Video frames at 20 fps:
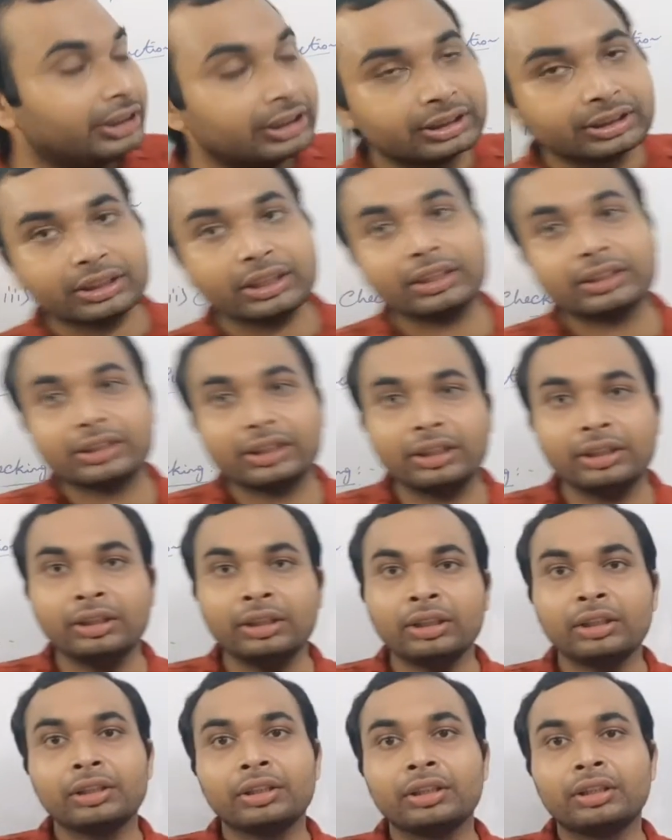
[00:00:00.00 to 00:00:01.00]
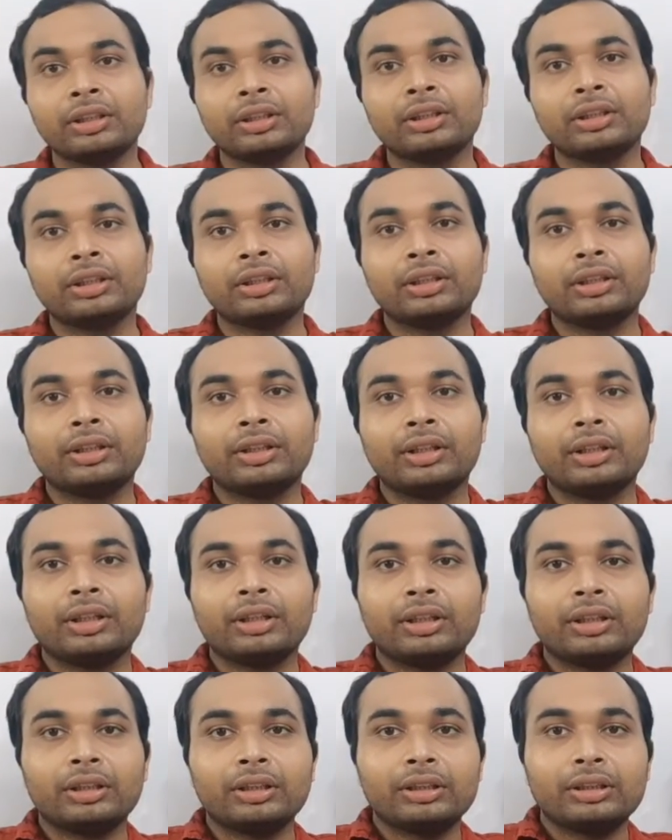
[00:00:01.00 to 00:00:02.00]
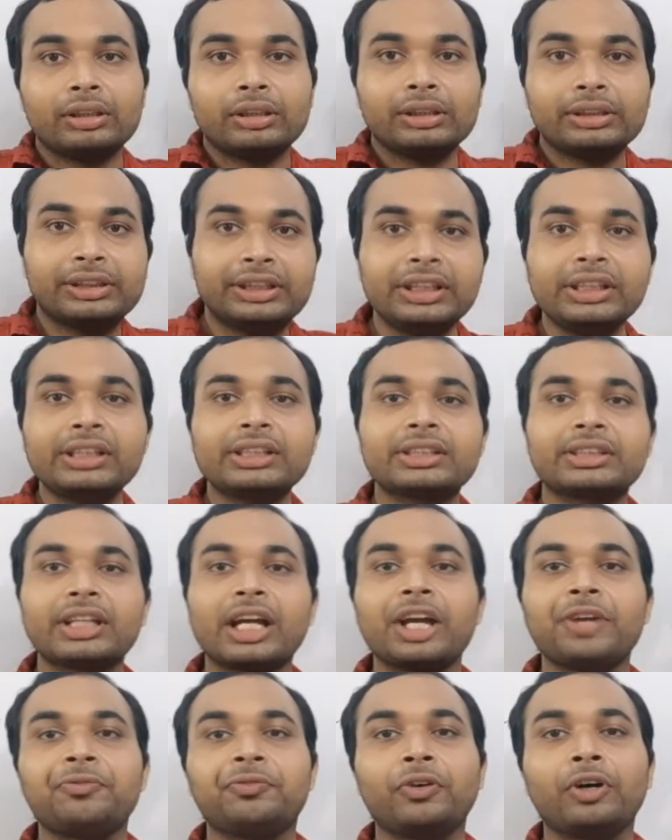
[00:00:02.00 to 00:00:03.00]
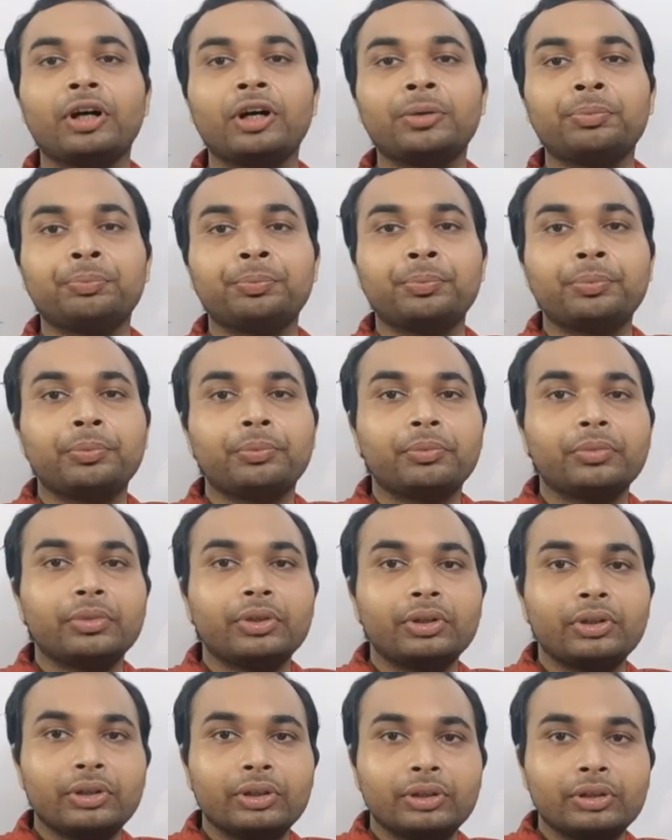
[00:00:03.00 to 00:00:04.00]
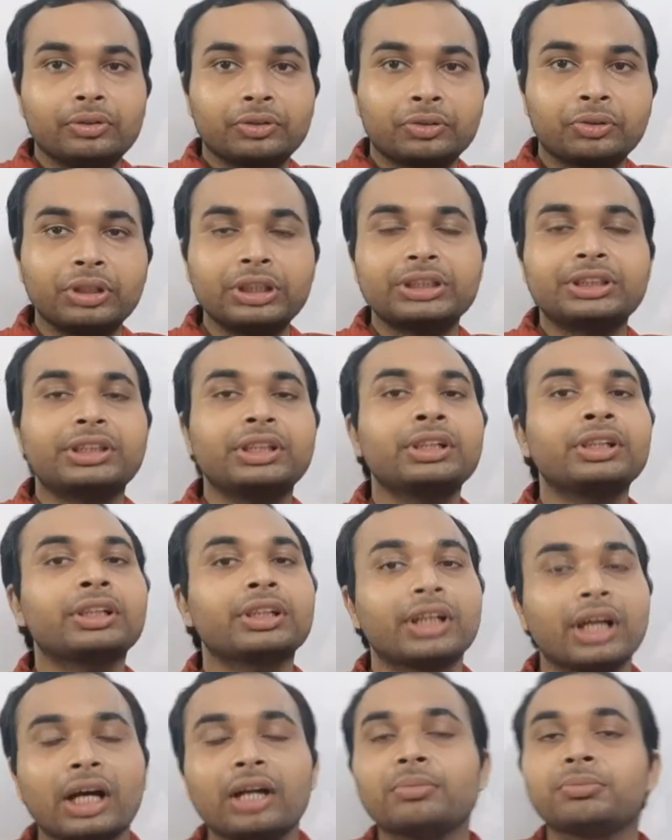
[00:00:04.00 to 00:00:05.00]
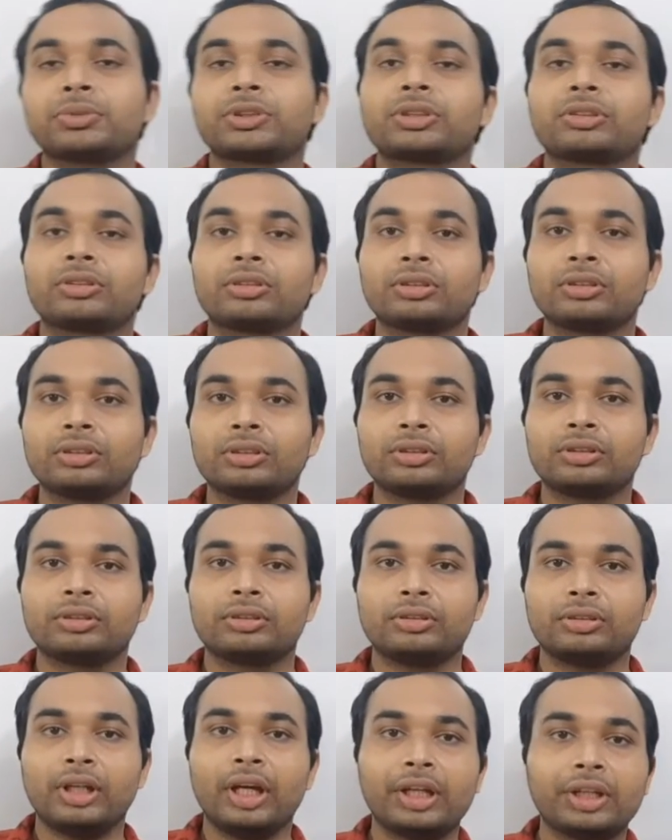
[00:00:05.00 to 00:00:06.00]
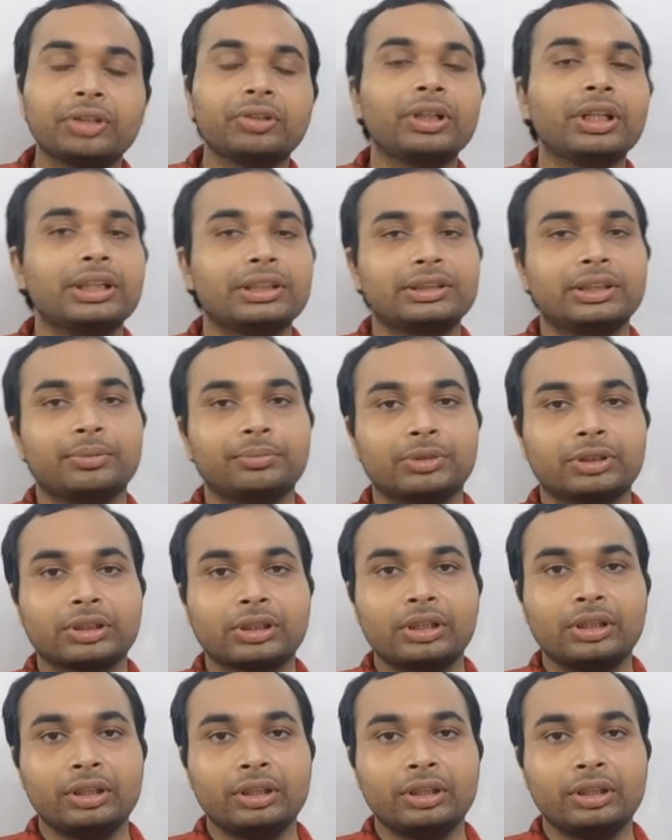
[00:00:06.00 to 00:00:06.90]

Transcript: discussion, this type of question comes at your exams.